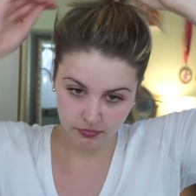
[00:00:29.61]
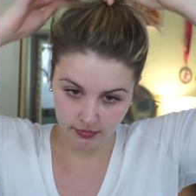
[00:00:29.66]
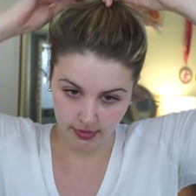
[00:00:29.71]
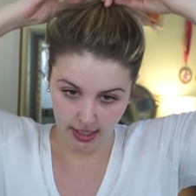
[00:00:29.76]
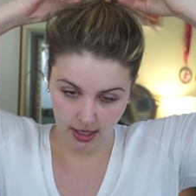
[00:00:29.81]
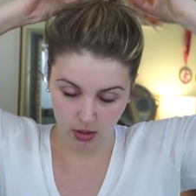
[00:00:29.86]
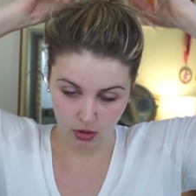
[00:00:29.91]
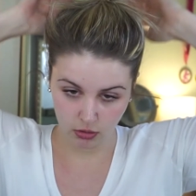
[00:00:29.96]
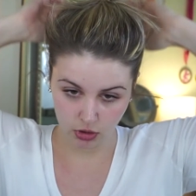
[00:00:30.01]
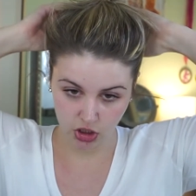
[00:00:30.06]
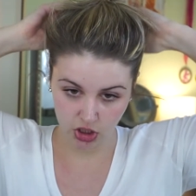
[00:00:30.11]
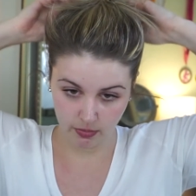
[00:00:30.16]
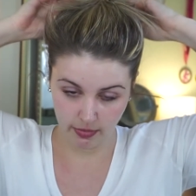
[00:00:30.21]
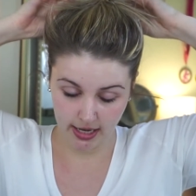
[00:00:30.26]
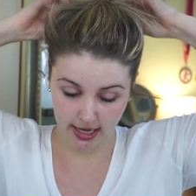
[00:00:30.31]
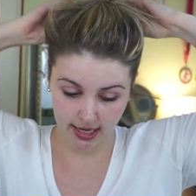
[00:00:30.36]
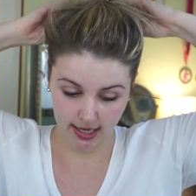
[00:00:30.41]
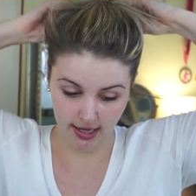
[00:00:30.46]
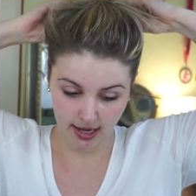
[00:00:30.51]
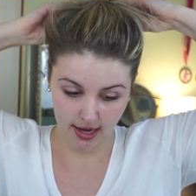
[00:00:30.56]
that whole
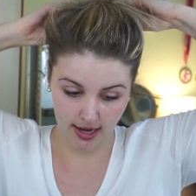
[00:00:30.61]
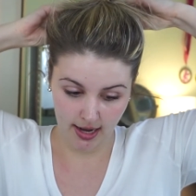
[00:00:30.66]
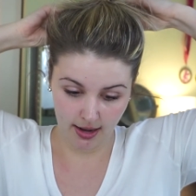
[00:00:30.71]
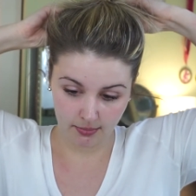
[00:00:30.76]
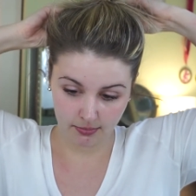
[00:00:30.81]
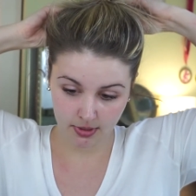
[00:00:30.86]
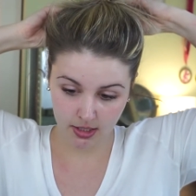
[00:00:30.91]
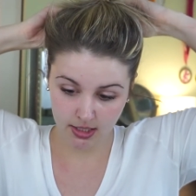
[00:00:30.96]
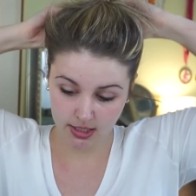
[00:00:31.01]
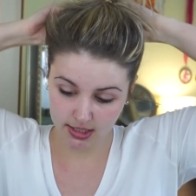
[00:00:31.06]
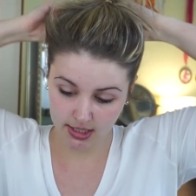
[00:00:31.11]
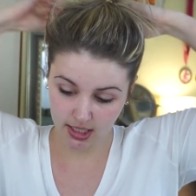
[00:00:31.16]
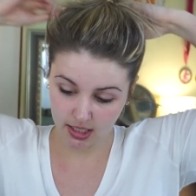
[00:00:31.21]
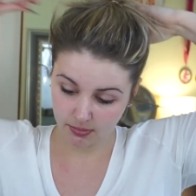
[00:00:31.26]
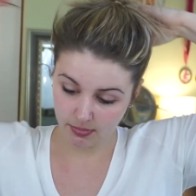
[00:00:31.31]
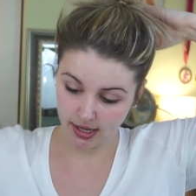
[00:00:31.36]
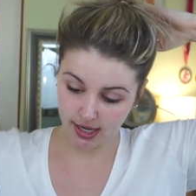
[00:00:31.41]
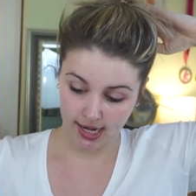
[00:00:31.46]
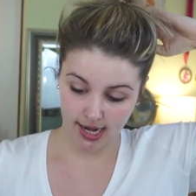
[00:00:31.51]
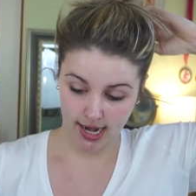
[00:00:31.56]
shebang. I am gonna take
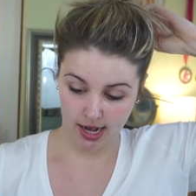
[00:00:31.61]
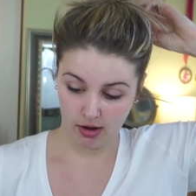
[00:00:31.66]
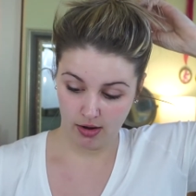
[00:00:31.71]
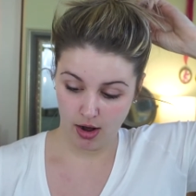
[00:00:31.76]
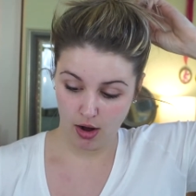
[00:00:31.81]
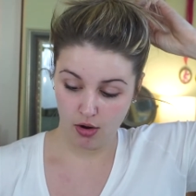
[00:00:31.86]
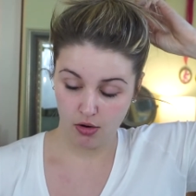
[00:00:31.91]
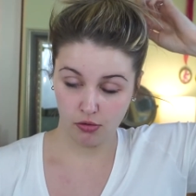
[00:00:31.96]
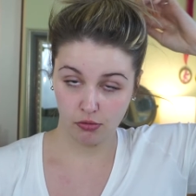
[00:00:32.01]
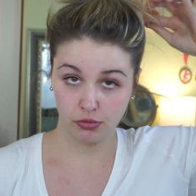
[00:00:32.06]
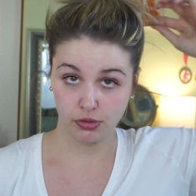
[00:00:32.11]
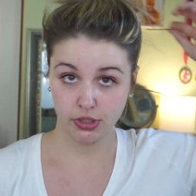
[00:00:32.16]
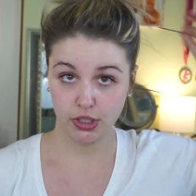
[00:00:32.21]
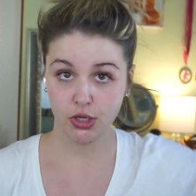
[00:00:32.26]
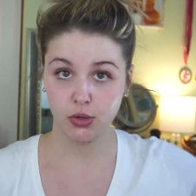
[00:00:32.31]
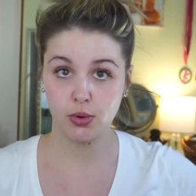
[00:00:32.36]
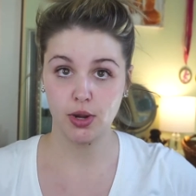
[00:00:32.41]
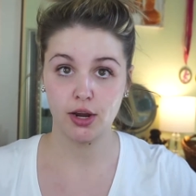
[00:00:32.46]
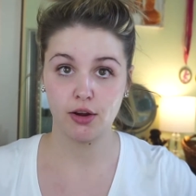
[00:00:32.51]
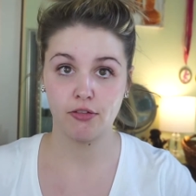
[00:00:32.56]
my hair out really
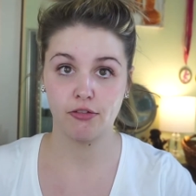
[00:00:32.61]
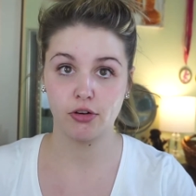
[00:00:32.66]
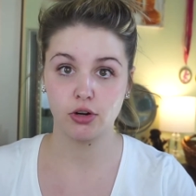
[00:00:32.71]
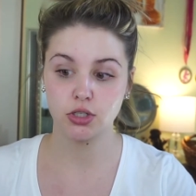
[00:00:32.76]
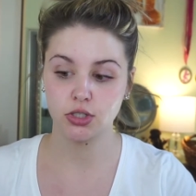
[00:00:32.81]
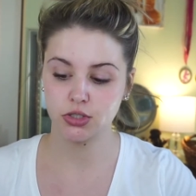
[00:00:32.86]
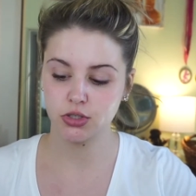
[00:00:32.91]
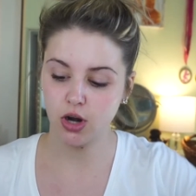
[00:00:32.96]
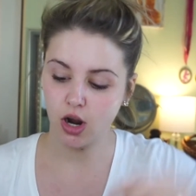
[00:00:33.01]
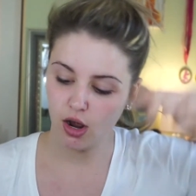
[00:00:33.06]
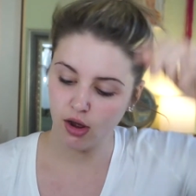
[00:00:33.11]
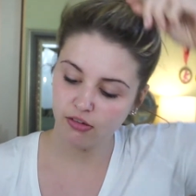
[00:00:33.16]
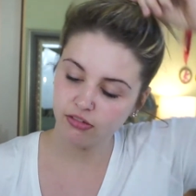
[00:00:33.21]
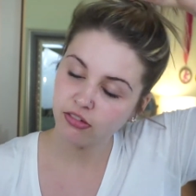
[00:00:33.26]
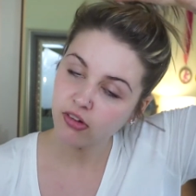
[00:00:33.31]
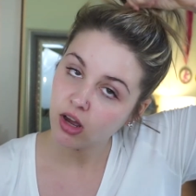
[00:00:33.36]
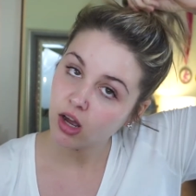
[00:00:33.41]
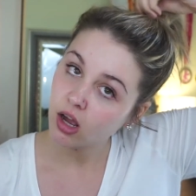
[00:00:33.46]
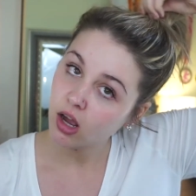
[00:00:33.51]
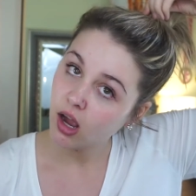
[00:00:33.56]
quick first off
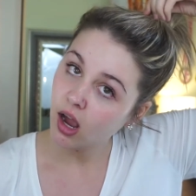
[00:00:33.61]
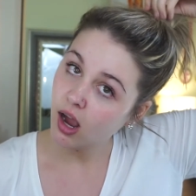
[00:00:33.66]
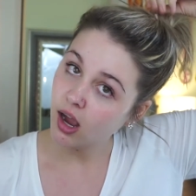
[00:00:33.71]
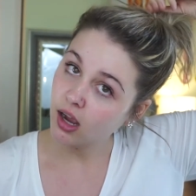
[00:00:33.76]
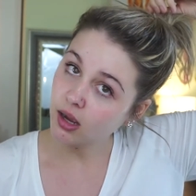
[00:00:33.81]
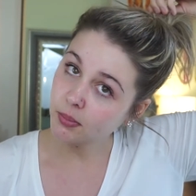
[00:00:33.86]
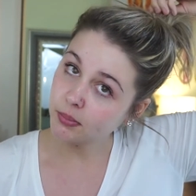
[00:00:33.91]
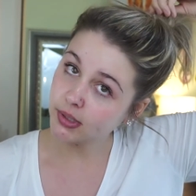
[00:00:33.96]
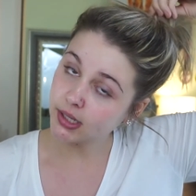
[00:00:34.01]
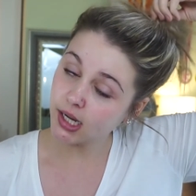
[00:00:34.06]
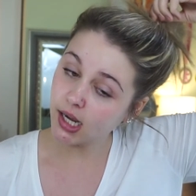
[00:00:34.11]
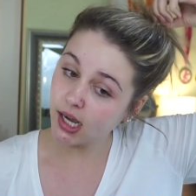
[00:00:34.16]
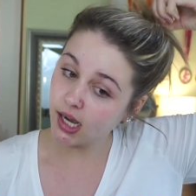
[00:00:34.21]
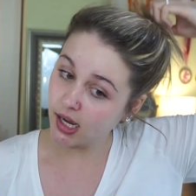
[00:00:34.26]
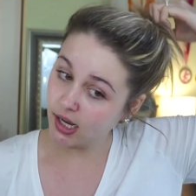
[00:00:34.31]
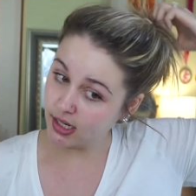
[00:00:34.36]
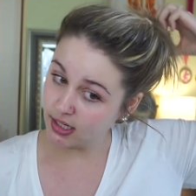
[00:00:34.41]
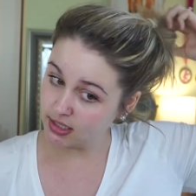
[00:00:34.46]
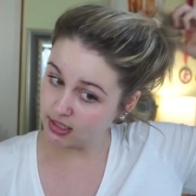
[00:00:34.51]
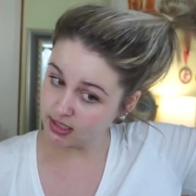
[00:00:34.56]

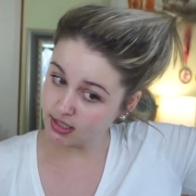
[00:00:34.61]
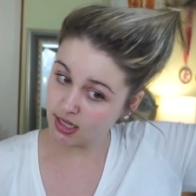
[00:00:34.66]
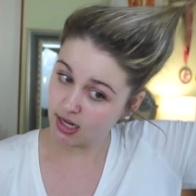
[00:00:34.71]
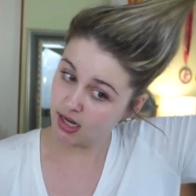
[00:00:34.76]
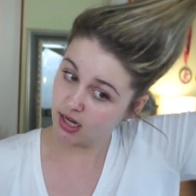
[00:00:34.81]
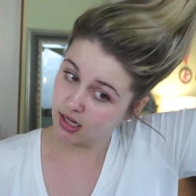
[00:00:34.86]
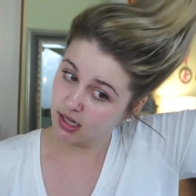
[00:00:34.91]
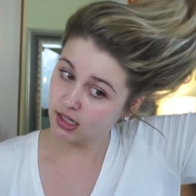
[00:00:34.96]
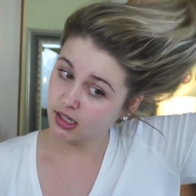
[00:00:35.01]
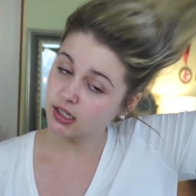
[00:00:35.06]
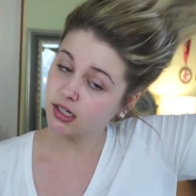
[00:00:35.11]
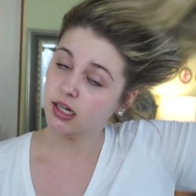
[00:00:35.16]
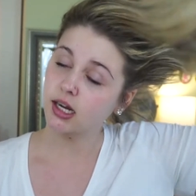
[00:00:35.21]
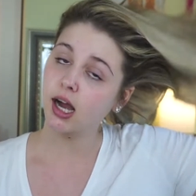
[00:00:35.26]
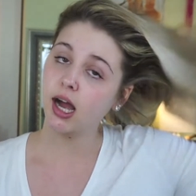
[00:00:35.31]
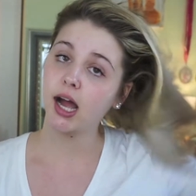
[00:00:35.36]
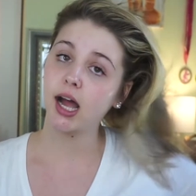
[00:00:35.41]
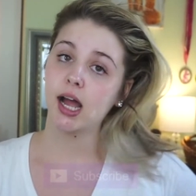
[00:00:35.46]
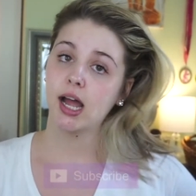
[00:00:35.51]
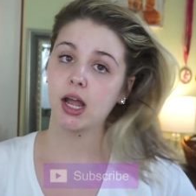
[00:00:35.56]
because
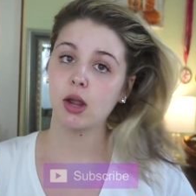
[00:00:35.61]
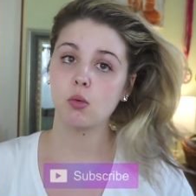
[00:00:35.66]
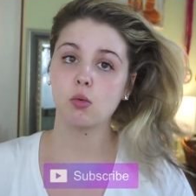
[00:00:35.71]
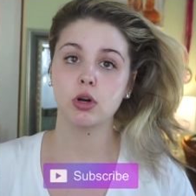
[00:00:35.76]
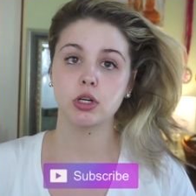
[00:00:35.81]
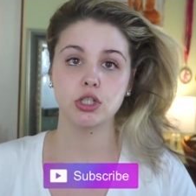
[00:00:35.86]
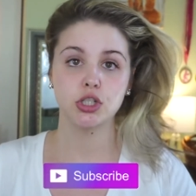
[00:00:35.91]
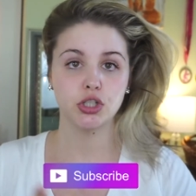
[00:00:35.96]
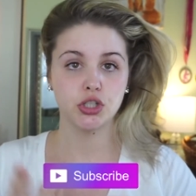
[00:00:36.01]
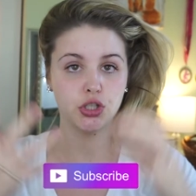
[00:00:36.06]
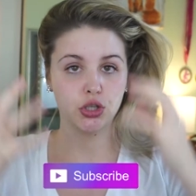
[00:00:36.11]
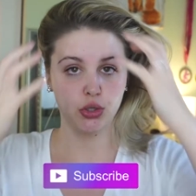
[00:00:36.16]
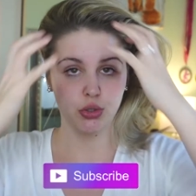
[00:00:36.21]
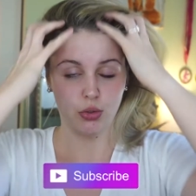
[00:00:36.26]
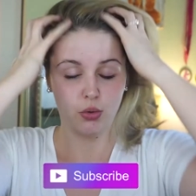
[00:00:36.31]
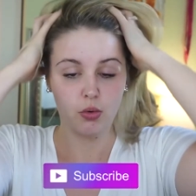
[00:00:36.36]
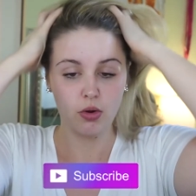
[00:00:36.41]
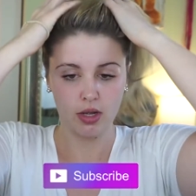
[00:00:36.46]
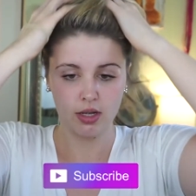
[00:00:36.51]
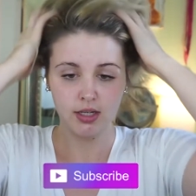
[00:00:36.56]
I want
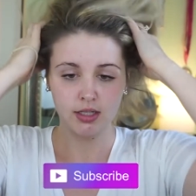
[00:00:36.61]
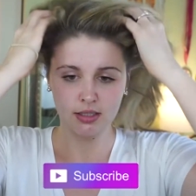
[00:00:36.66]
to